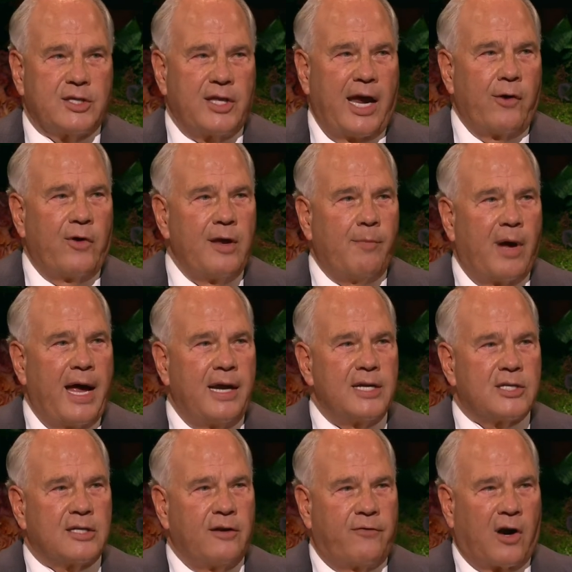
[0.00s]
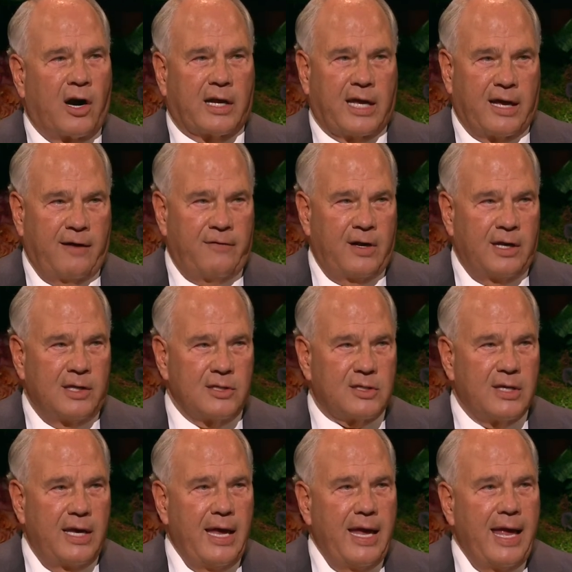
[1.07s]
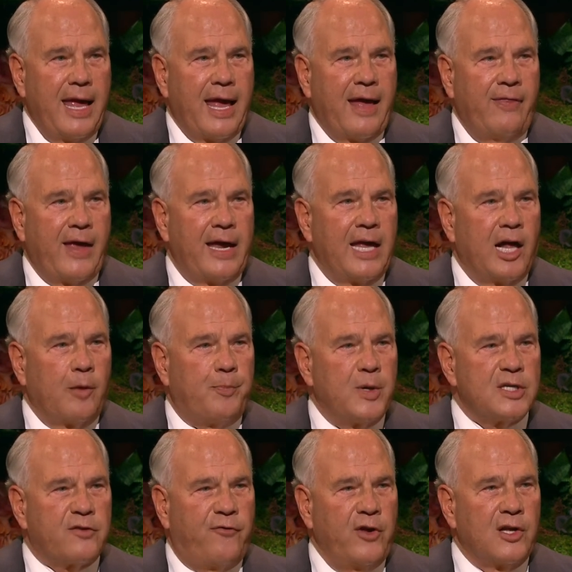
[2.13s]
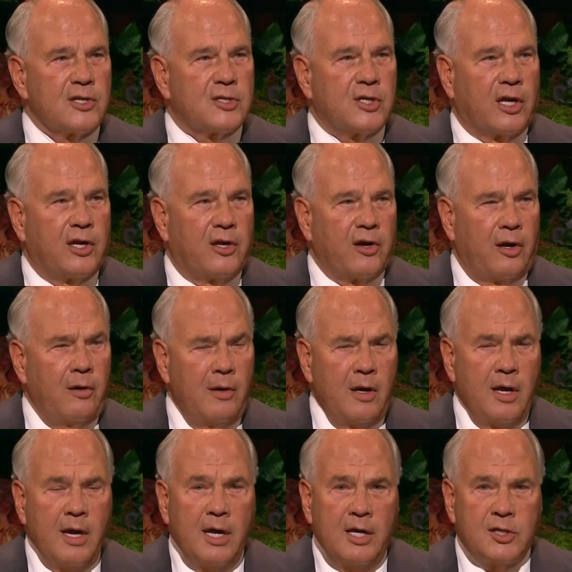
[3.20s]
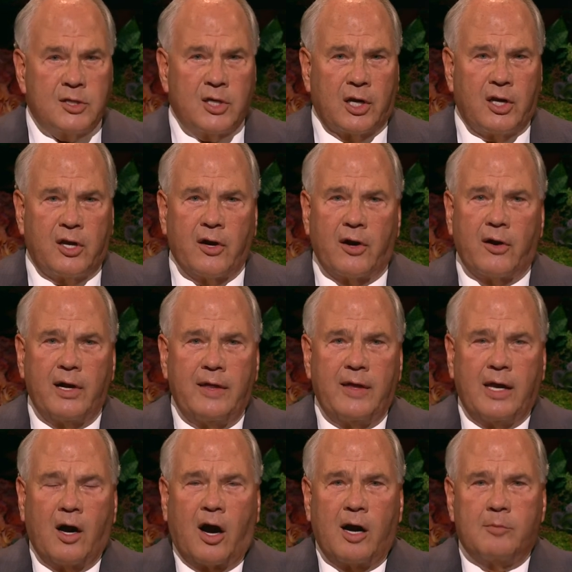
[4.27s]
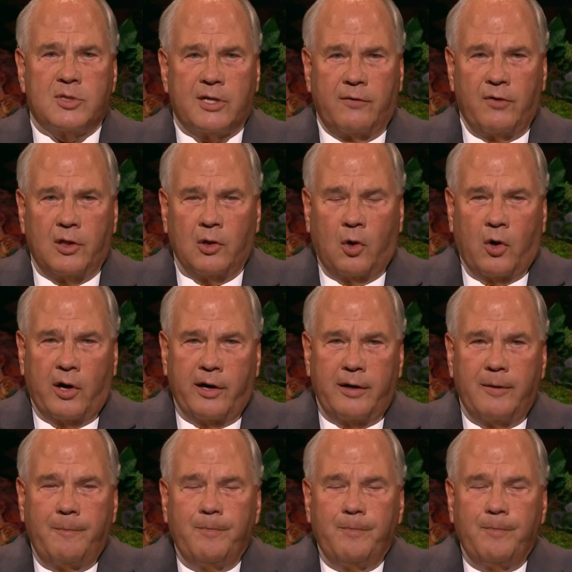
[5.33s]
They remind us of our covenants, and they help us feel secure in the arms of the Lord.